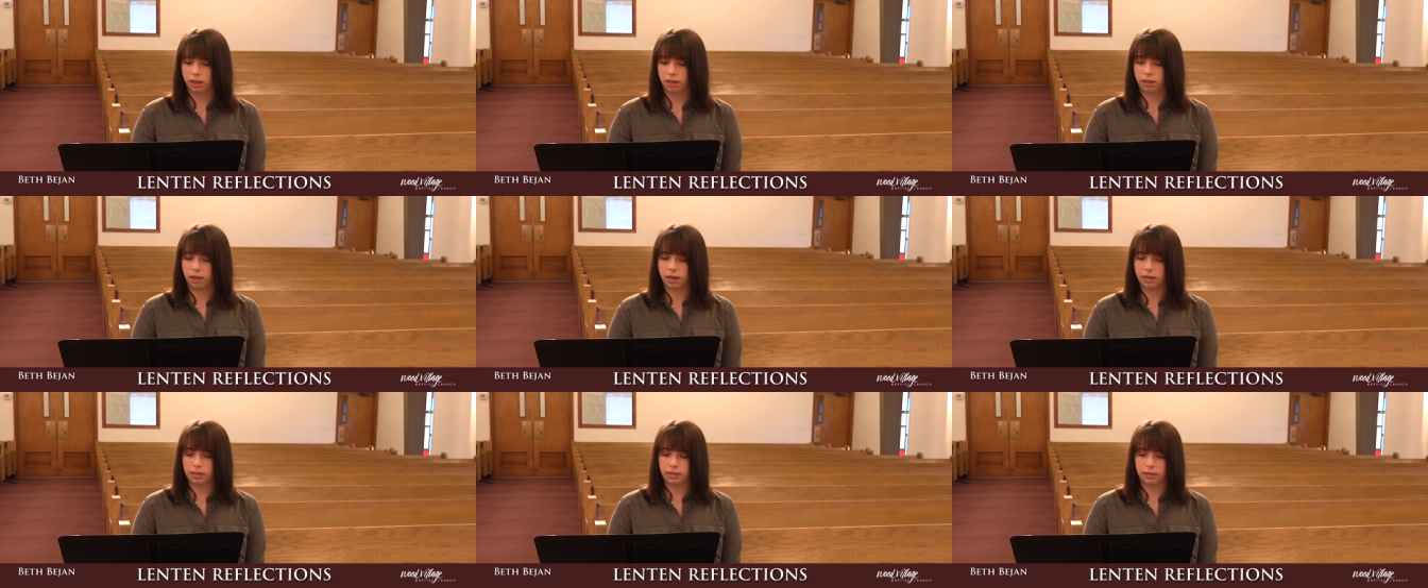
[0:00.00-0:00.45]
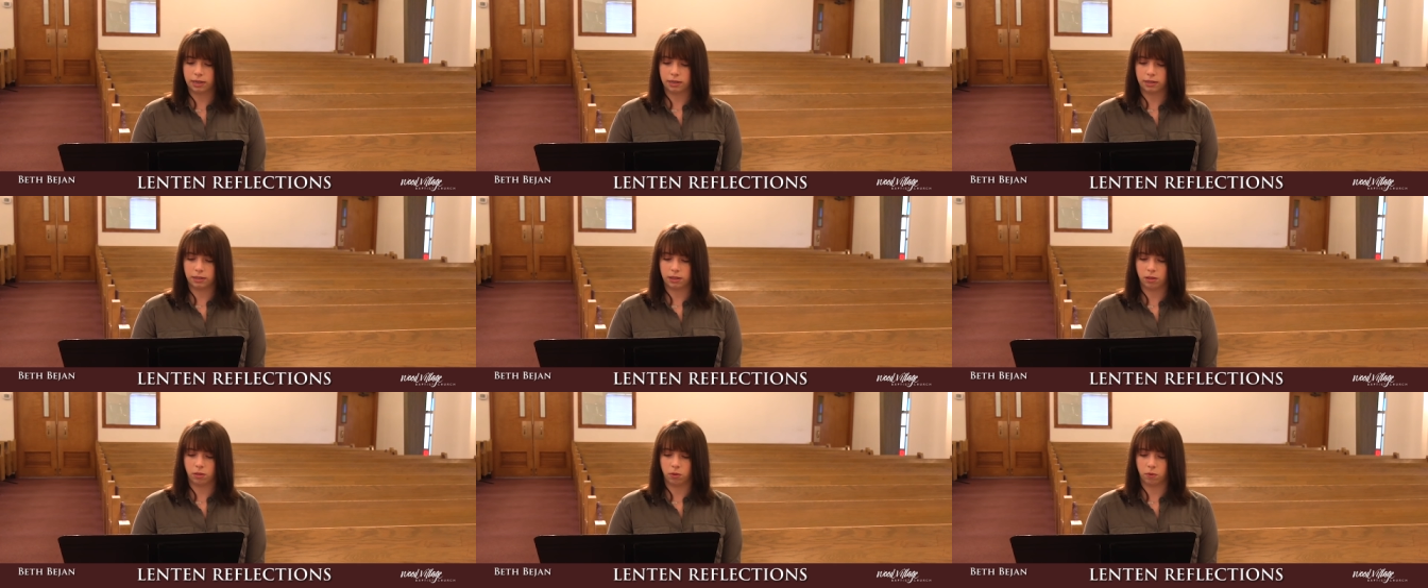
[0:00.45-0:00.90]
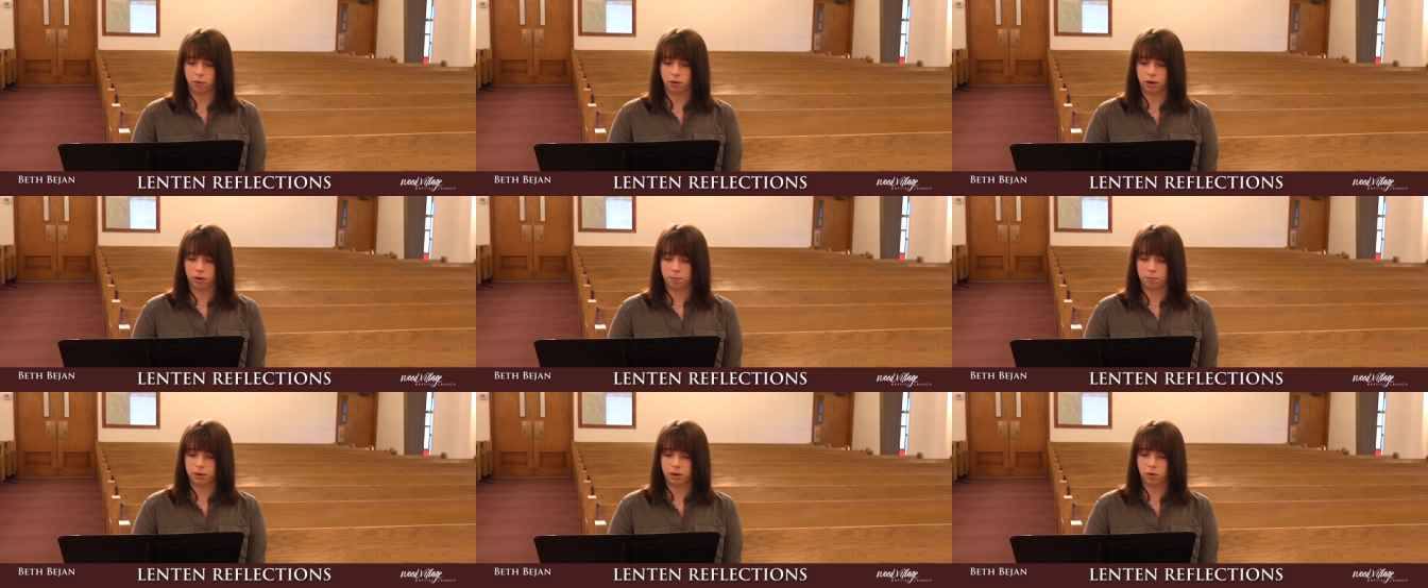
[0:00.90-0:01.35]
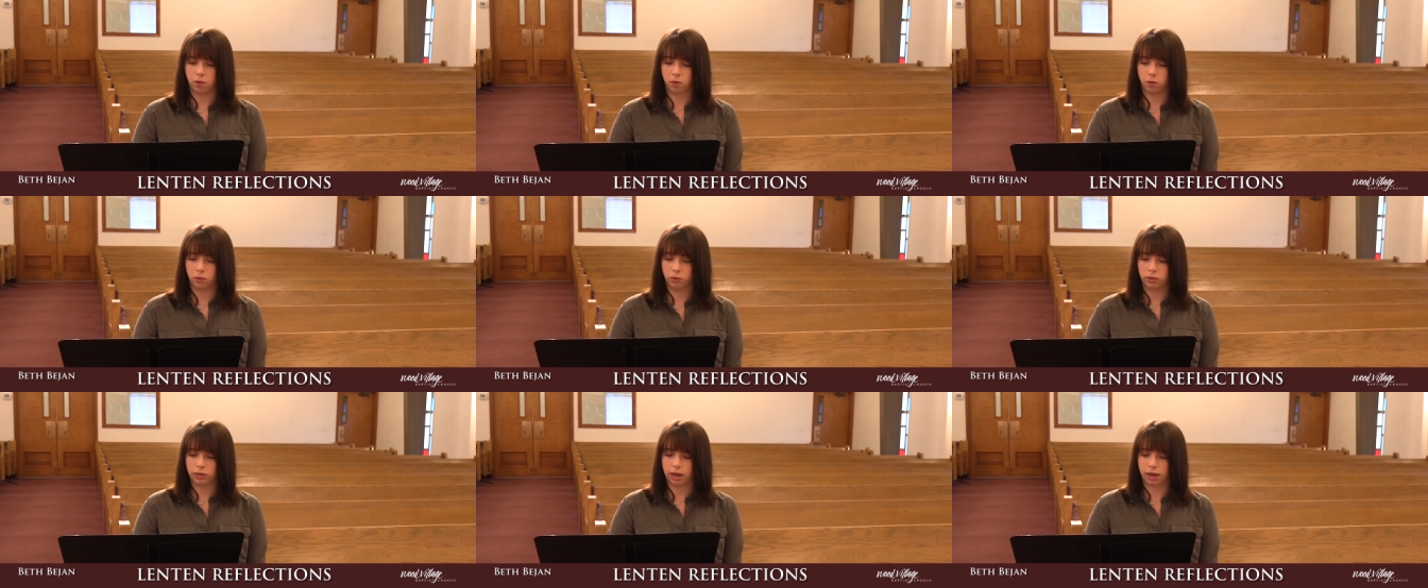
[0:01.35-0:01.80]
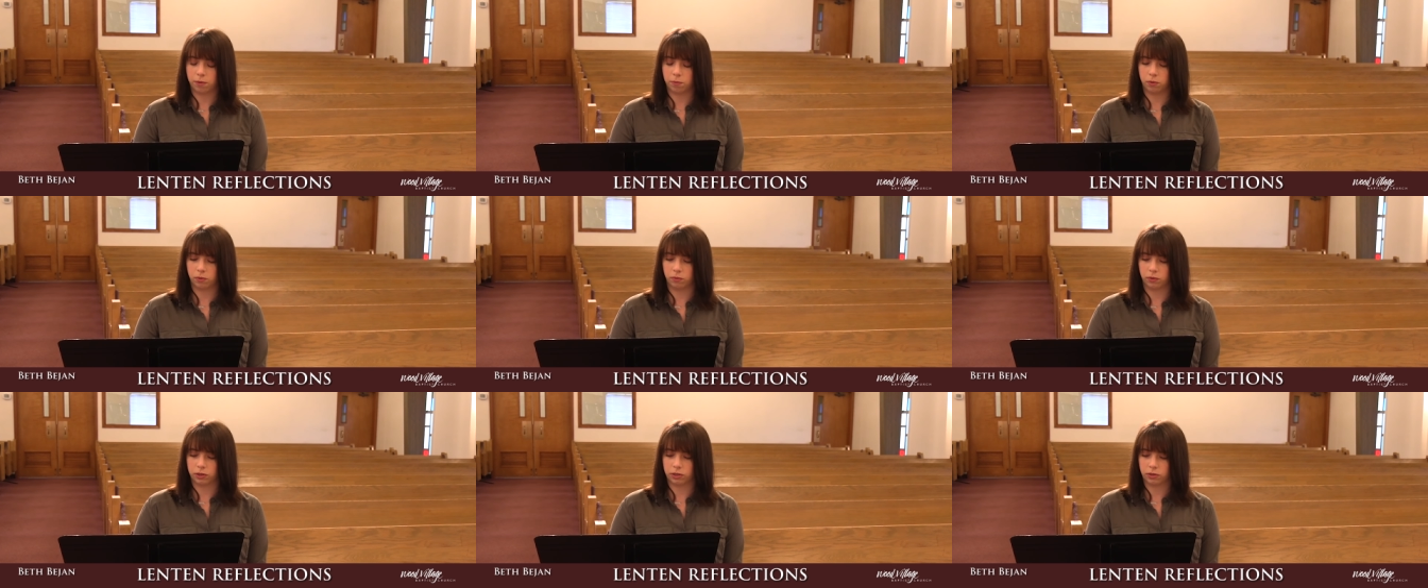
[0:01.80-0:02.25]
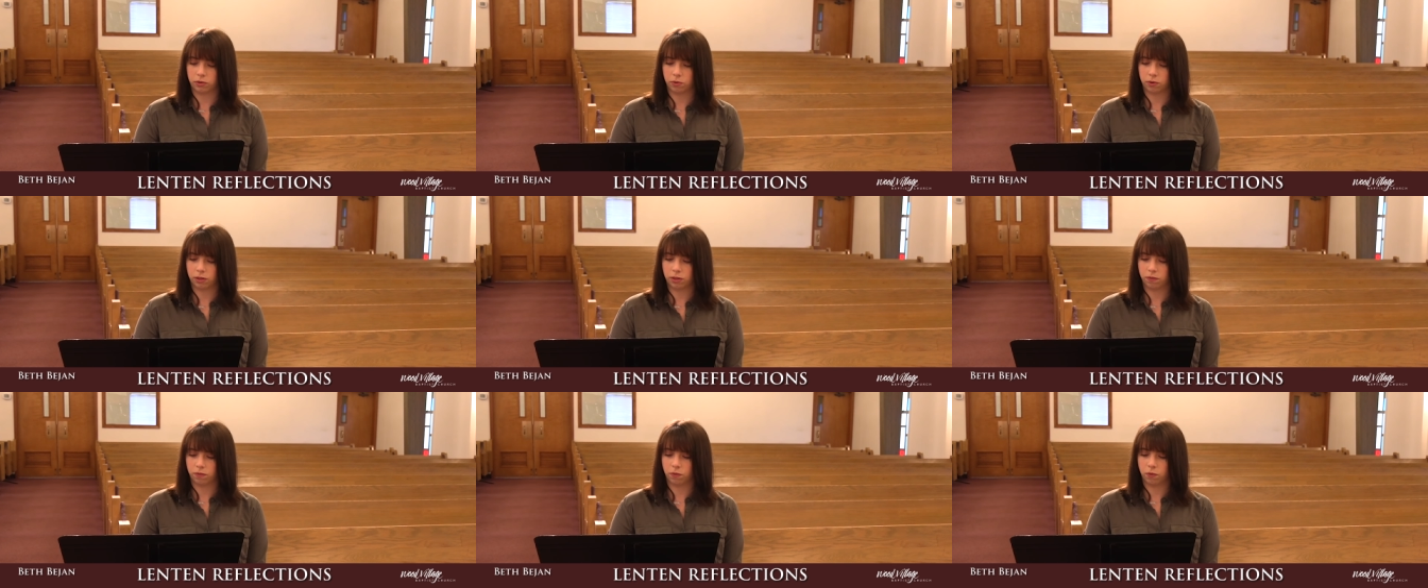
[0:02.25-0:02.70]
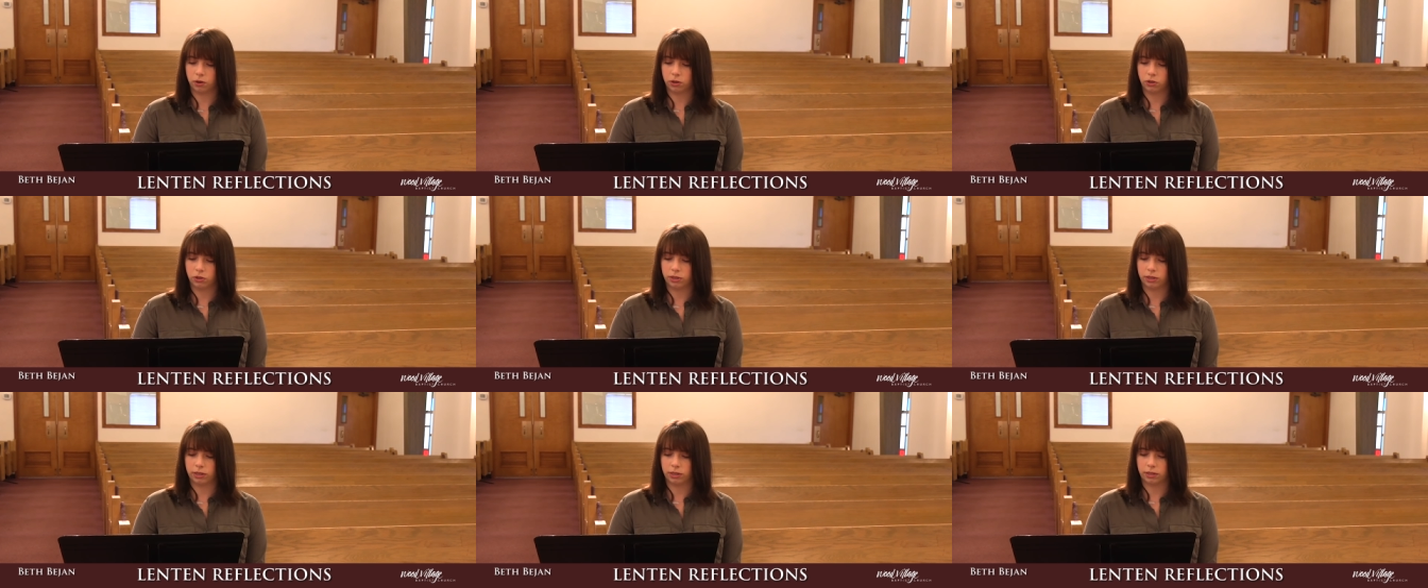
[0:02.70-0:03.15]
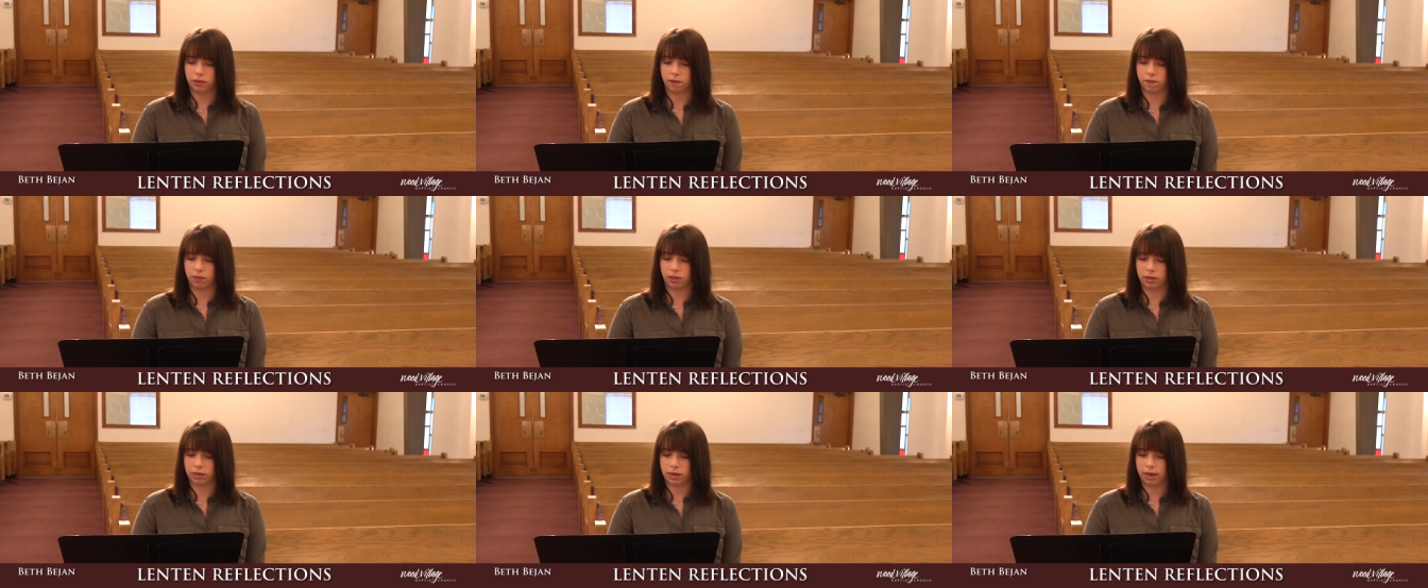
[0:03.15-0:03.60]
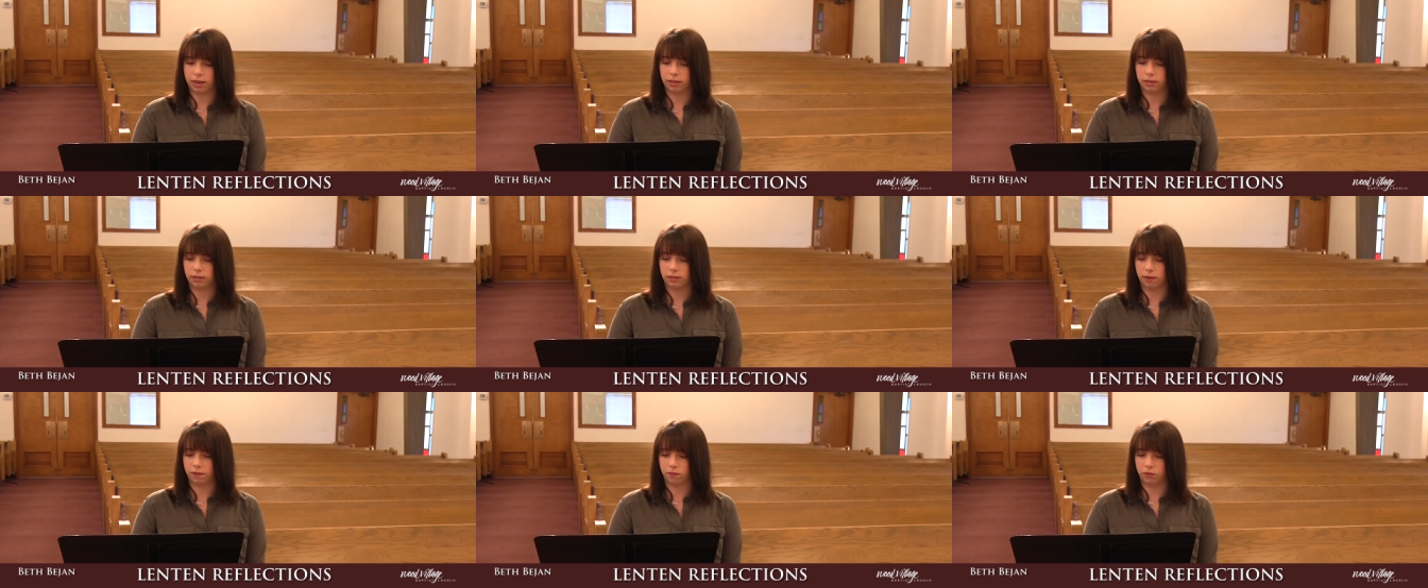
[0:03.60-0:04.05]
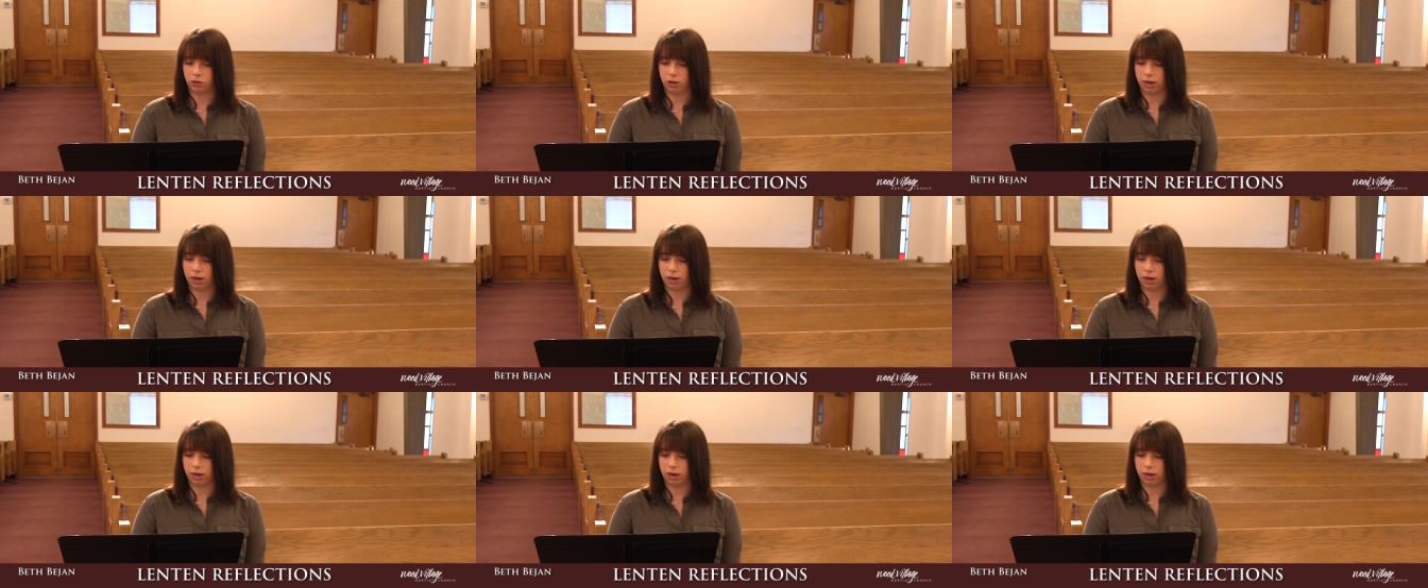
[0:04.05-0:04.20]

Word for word: Thus says the Lord Behold, I will restore the fortunes of the tents of